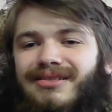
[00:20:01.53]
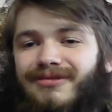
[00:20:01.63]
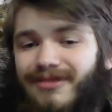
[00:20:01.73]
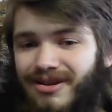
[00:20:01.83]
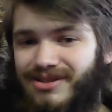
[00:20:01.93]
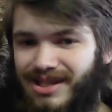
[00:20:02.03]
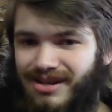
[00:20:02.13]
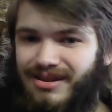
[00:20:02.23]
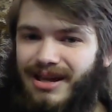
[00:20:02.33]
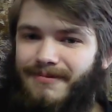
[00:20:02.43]
I'll see
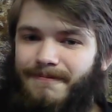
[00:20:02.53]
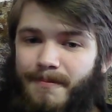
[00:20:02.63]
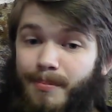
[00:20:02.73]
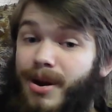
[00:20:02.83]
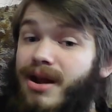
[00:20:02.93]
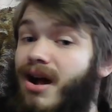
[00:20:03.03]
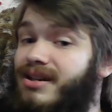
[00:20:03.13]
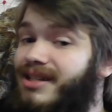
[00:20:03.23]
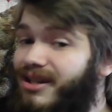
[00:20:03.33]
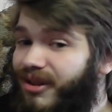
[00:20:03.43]
you then. But
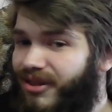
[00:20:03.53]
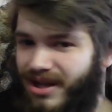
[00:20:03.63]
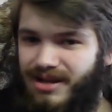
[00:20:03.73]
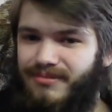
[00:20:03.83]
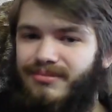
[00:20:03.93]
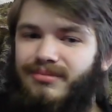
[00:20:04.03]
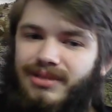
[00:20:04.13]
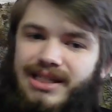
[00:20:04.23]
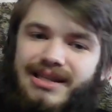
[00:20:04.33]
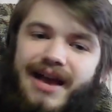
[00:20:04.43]
until then,
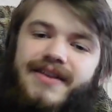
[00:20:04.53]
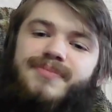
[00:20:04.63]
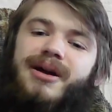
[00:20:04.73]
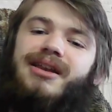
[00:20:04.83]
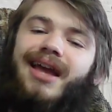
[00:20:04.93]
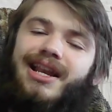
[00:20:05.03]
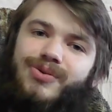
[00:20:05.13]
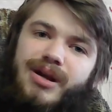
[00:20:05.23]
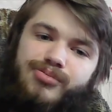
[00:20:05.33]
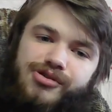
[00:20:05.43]
this has been a
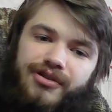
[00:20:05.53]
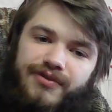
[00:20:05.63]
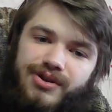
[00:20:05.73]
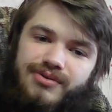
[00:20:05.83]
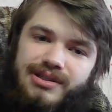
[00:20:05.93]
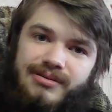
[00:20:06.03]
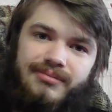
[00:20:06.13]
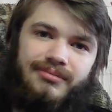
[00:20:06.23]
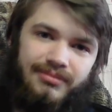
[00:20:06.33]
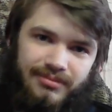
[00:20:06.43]
Tweetbrook Reviews.
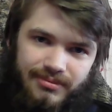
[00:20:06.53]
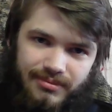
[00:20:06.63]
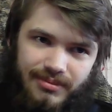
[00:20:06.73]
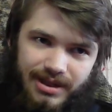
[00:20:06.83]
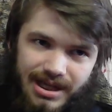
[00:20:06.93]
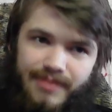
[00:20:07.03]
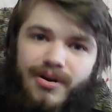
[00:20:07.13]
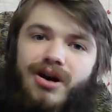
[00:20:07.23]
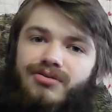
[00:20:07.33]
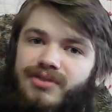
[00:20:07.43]
Keep
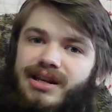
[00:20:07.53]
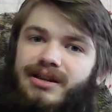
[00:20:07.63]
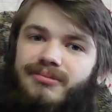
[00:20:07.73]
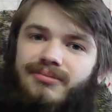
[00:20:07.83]
on reading.